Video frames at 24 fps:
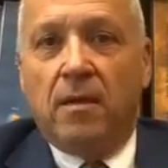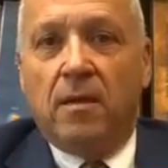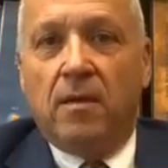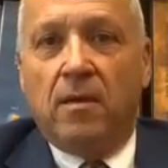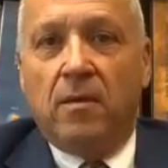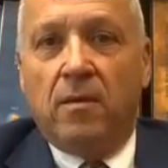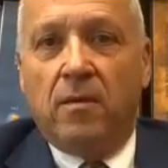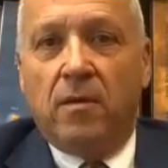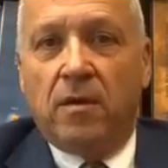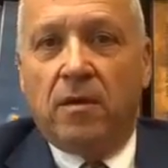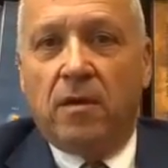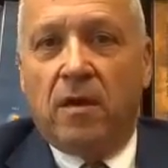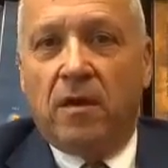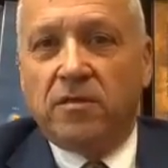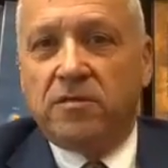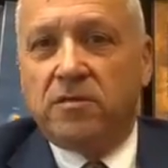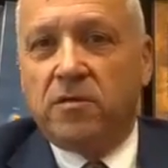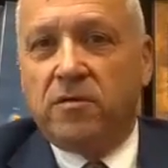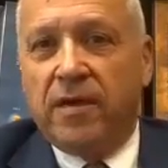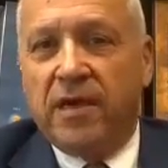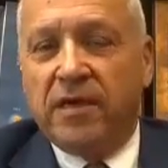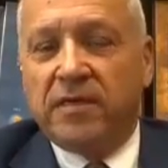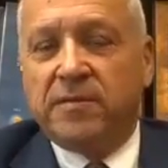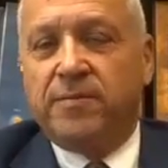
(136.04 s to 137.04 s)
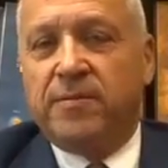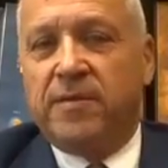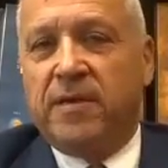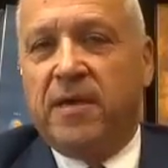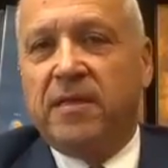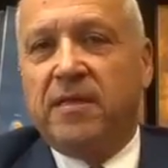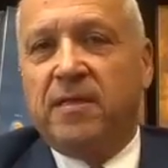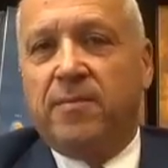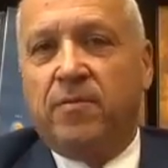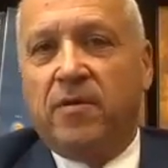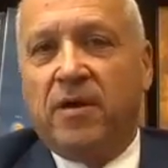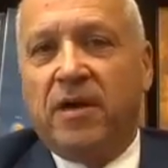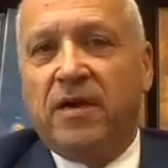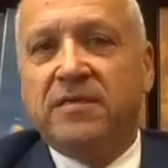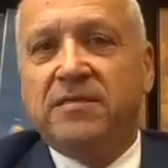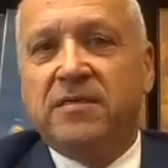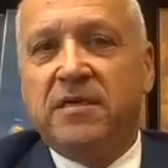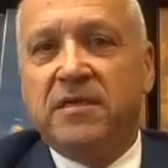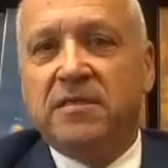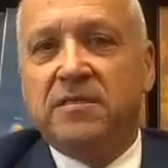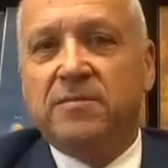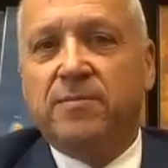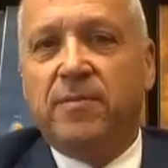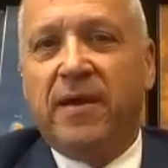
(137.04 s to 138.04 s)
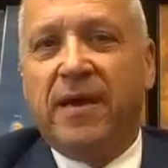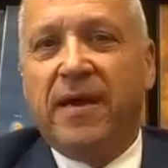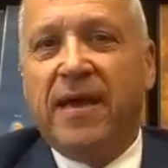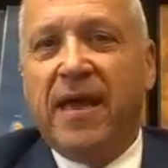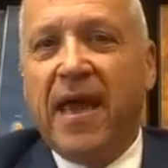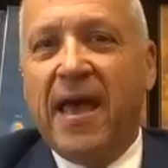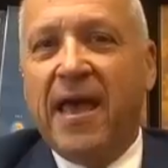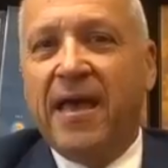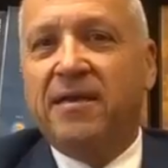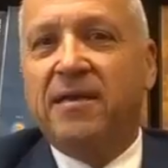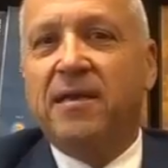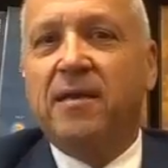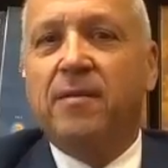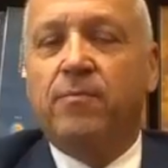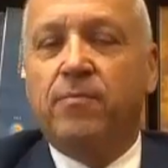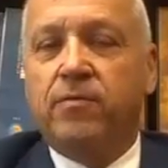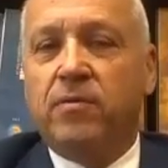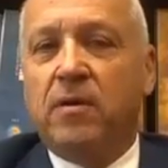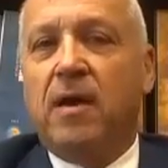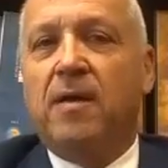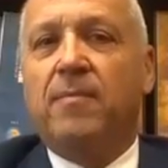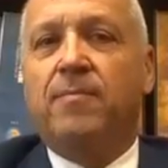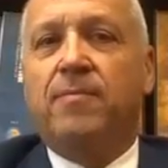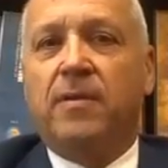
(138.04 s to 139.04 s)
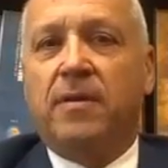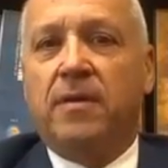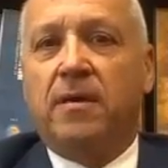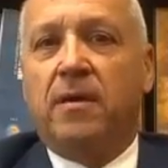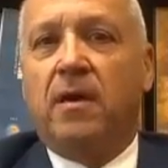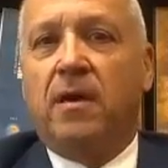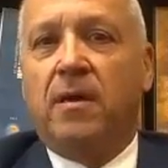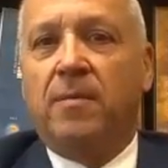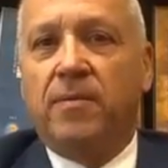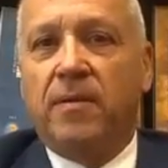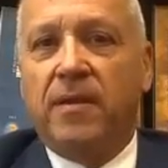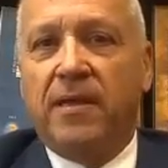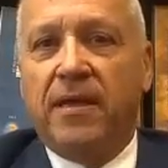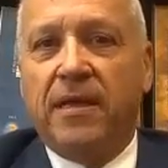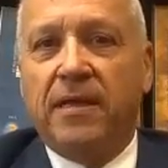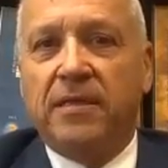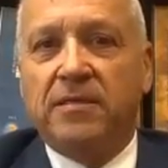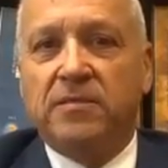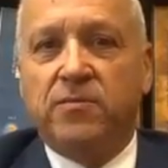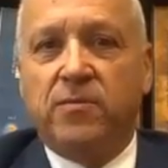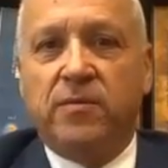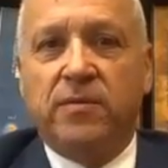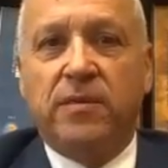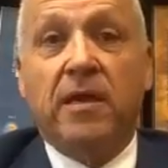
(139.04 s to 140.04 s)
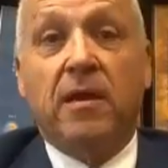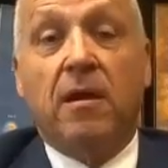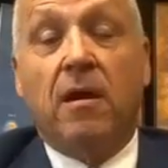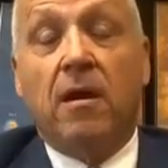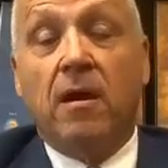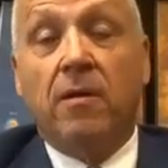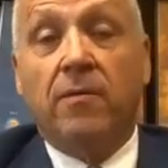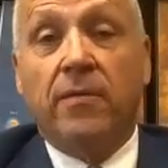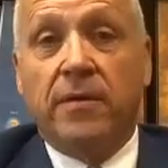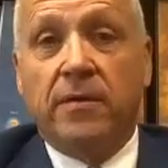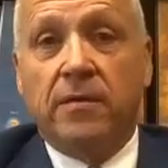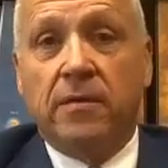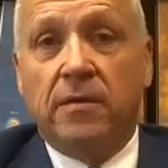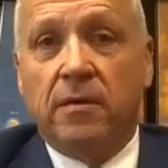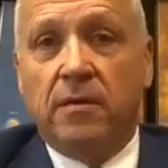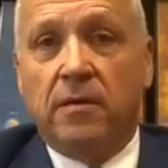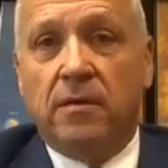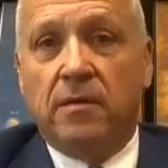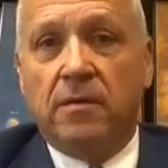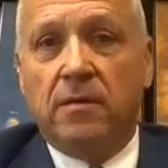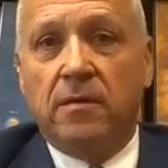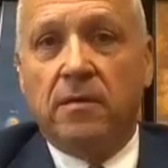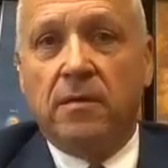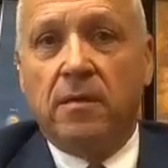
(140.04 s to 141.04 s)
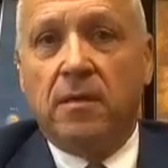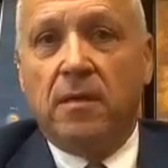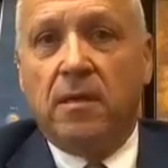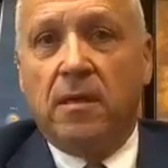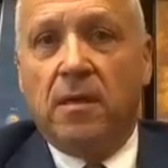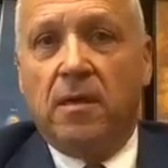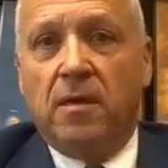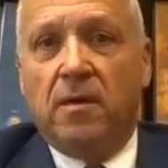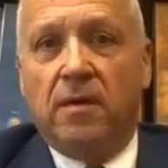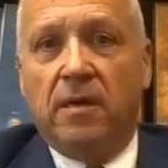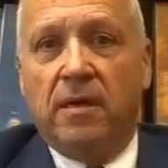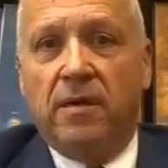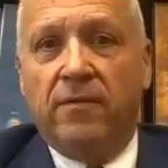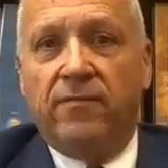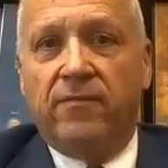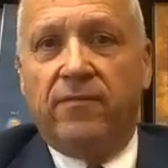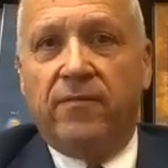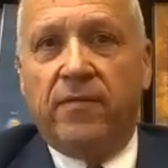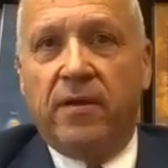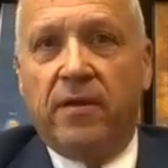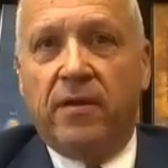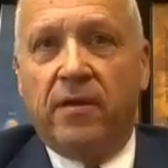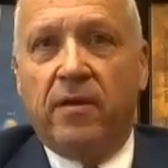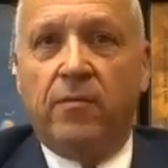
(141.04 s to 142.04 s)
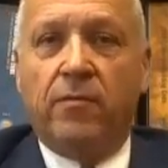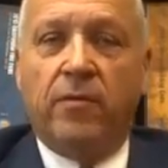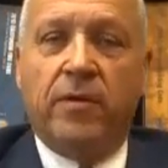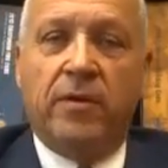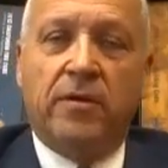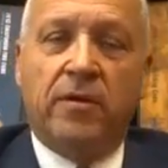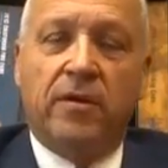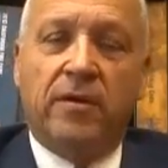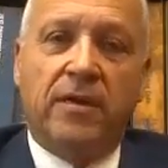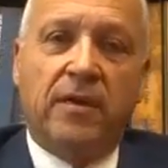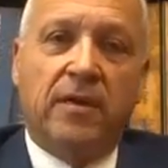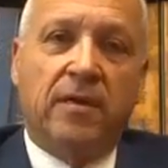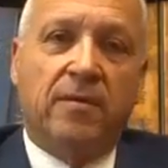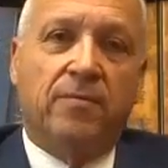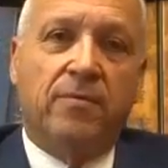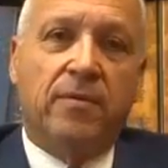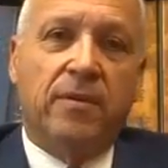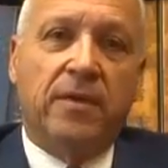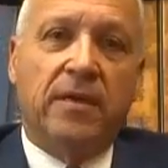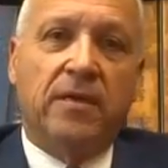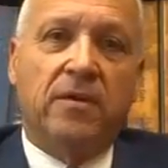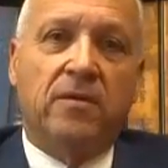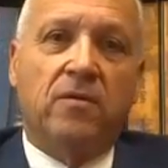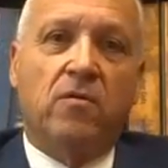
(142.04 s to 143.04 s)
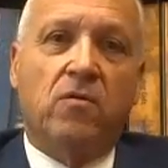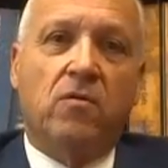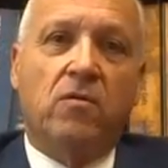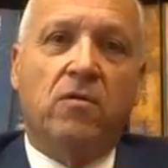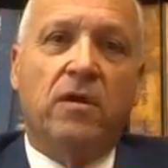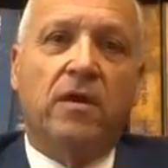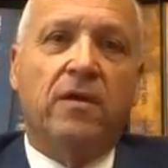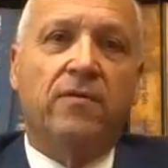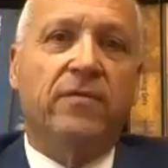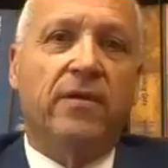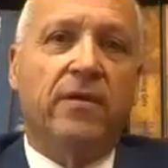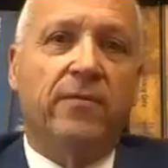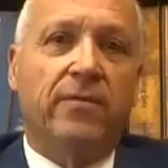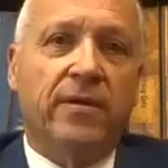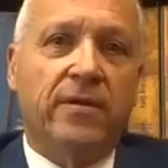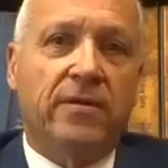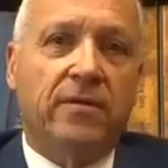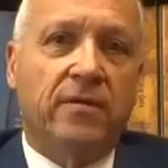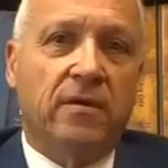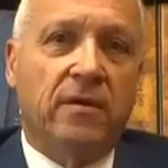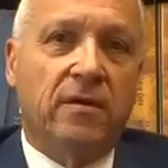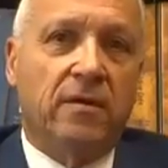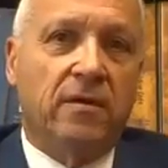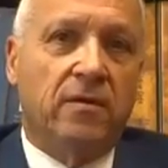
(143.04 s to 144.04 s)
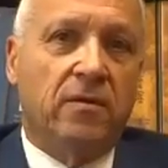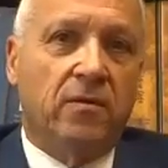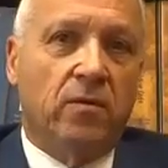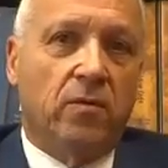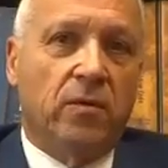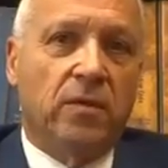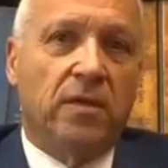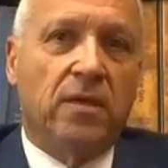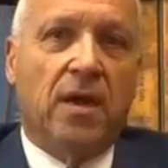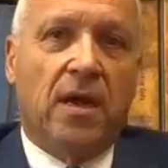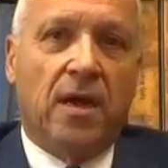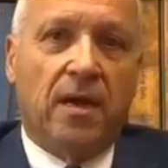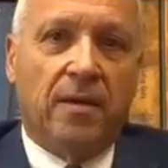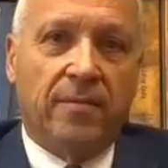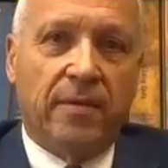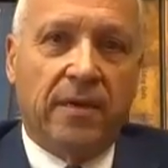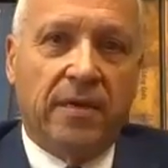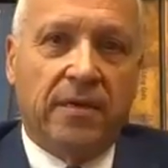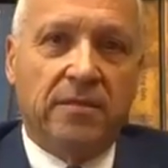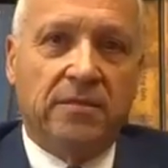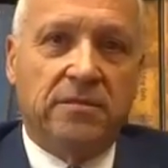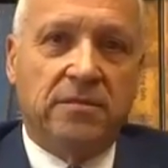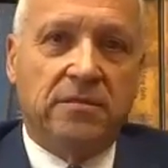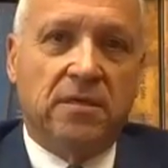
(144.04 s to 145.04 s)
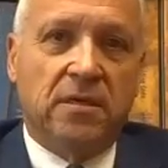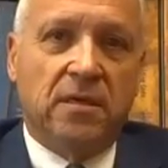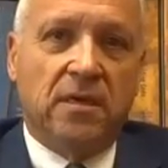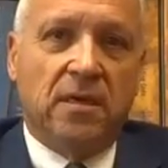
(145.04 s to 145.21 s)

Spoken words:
You can also expedite the process by acting promptly on plans when they are returned, if they are returned incomplete or if they're returned with comments.